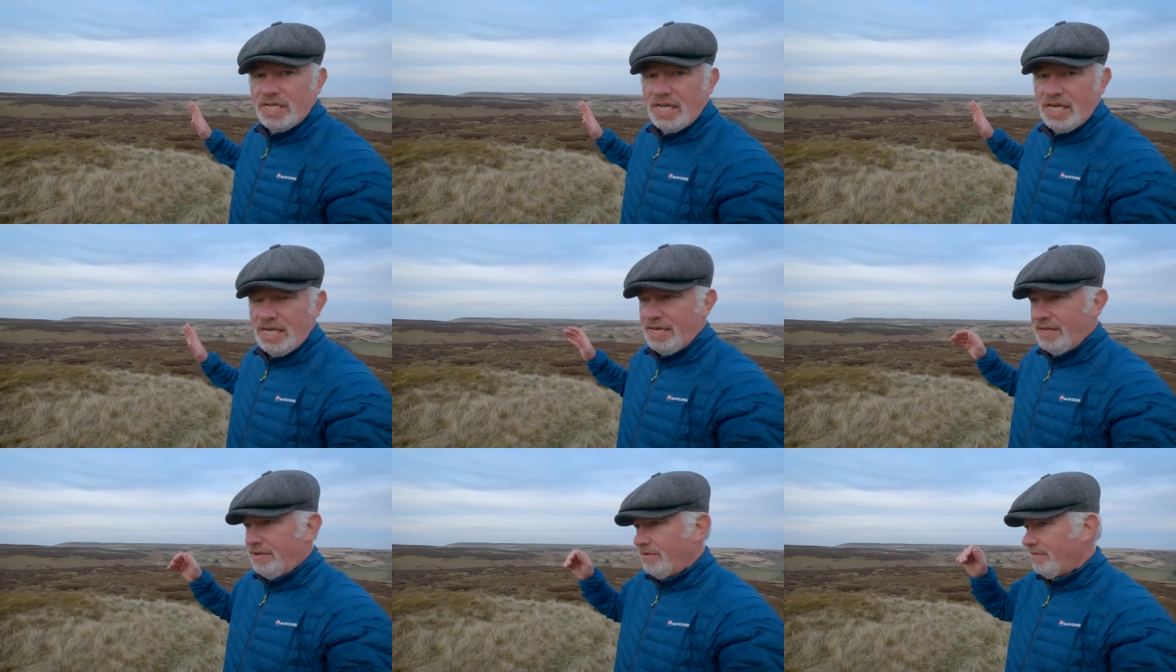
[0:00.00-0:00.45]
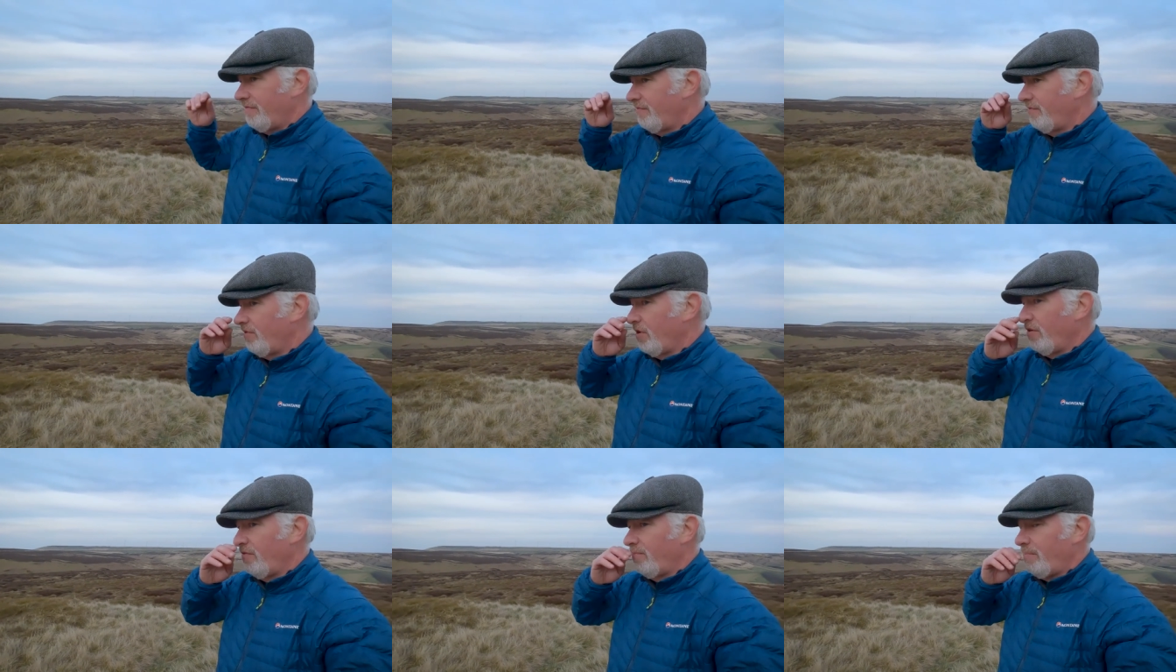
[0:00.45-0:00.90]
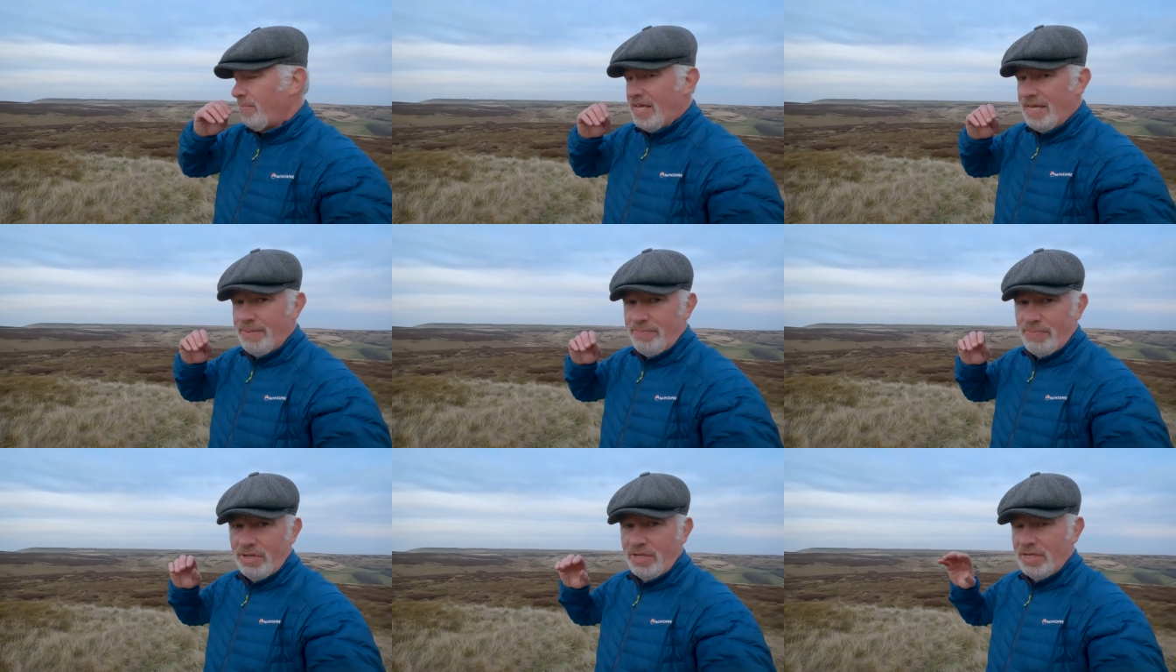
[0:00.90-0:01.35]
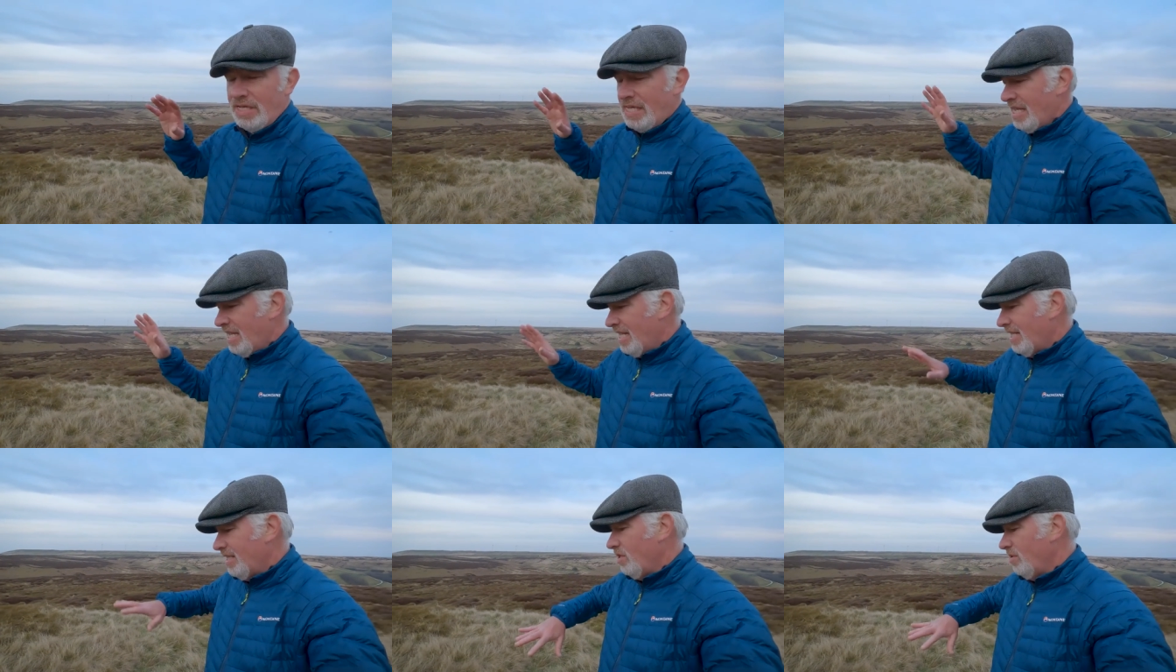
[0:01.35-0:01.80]
uh, full of people.
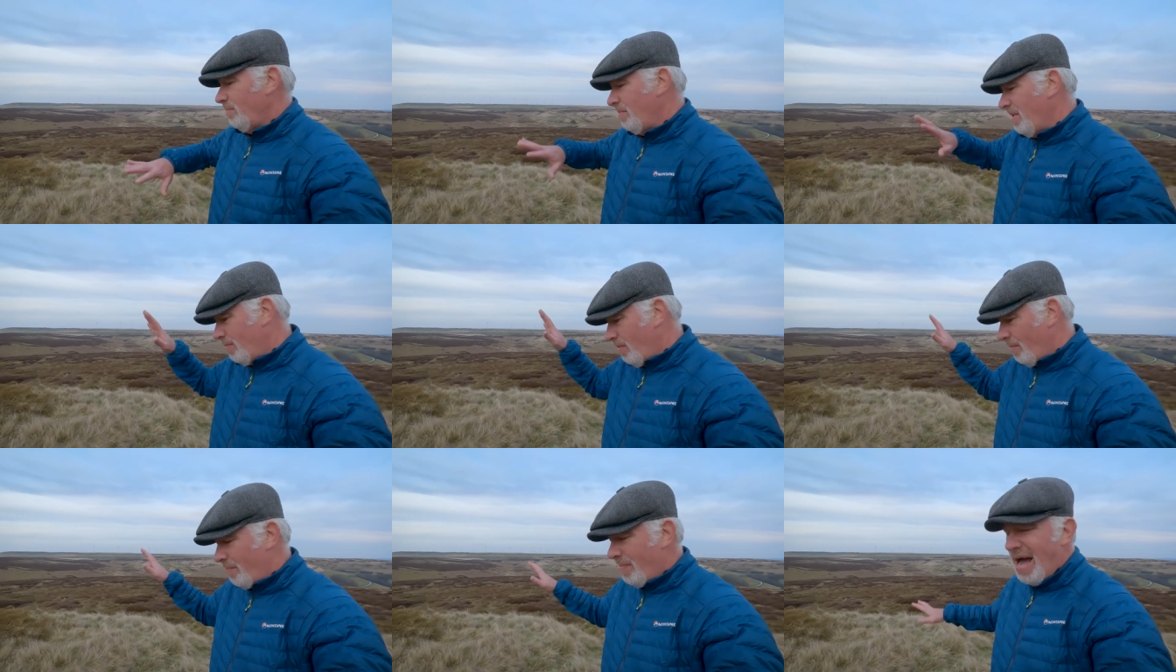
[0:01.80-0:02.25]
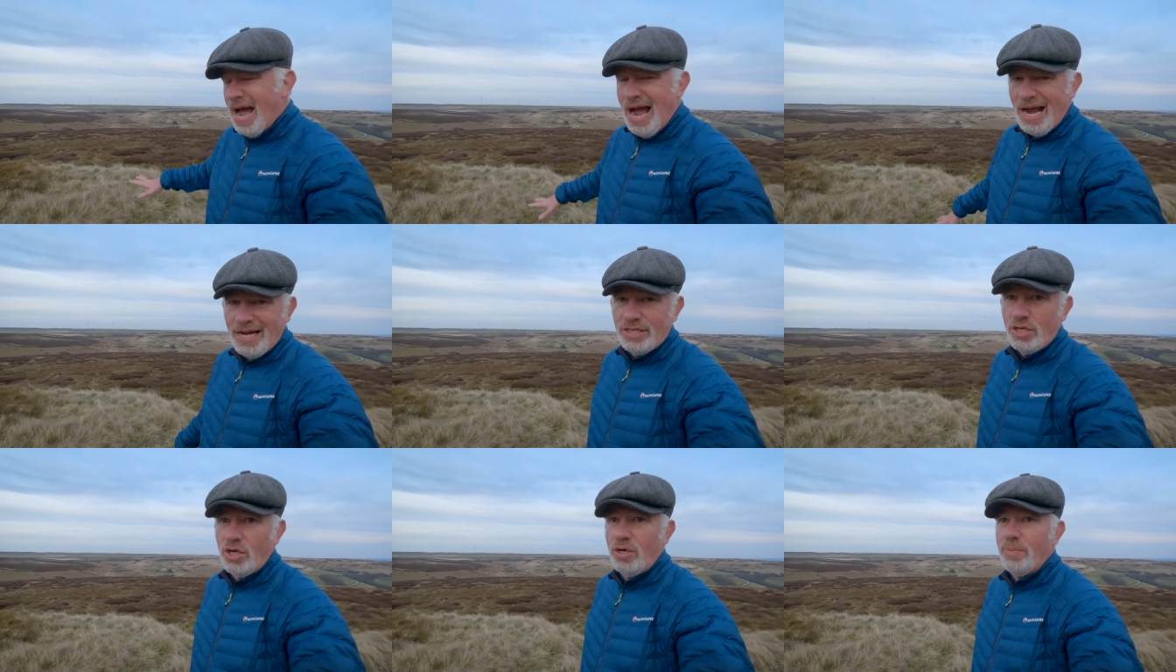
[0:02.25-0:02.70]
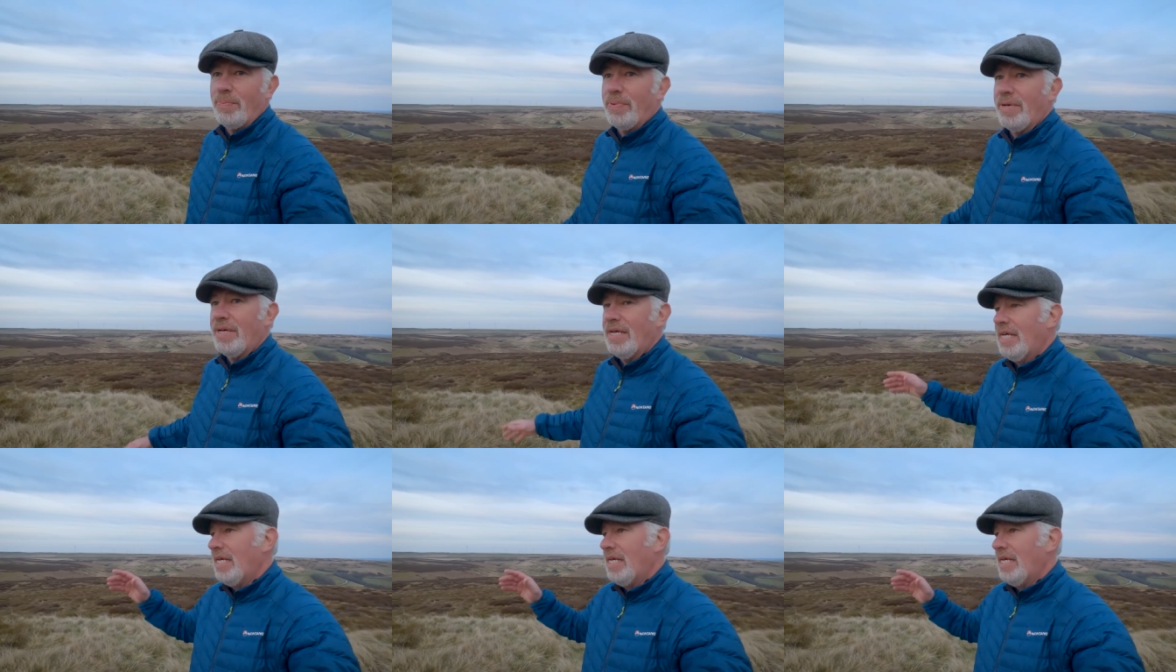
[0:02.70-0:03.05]
There were people parked up,